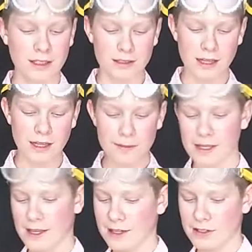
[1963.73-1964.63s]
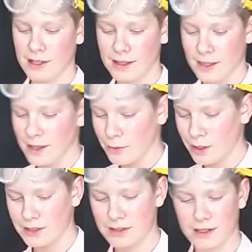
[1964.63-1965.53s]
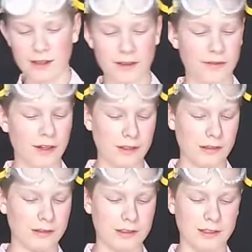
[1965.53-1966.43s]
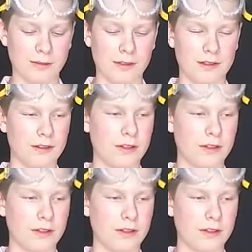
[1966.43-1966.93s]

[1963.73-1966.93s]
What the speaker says: did anybody catch that? I think it went inside of the funnel. Like,